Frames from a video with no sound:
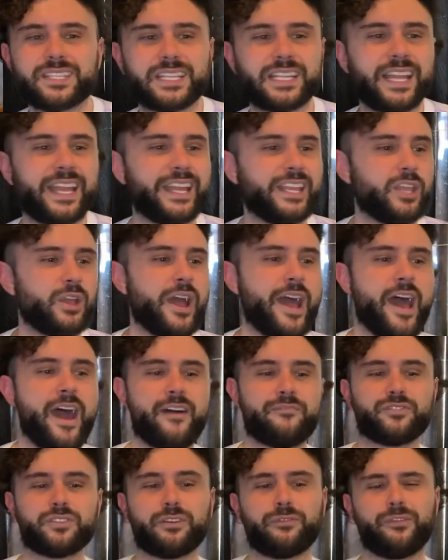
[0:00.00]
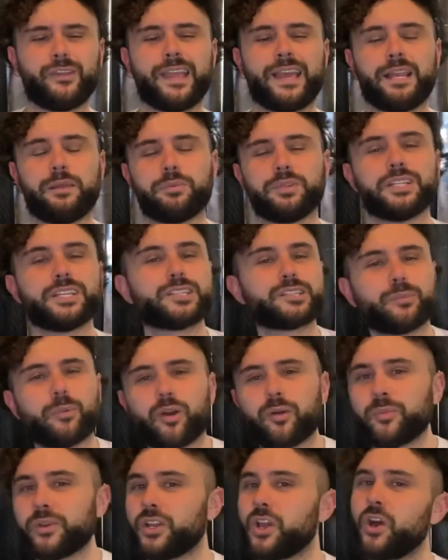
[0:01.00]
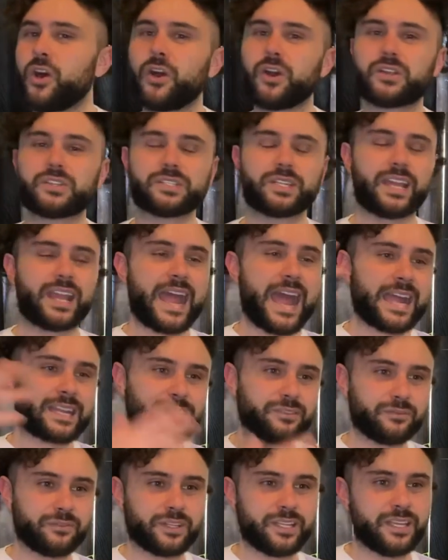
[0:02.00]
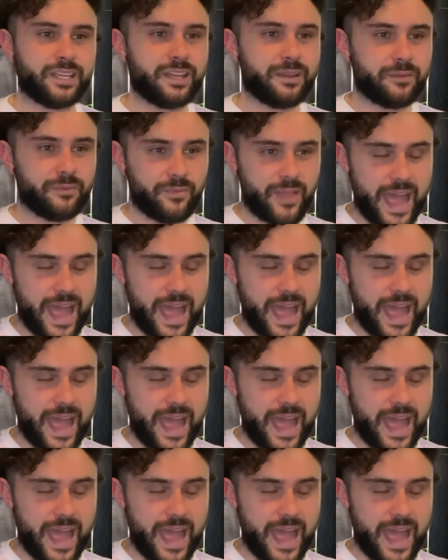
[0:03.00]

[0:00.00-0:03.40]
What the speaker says: and like you have Suffolk County Police Department cars, like active, you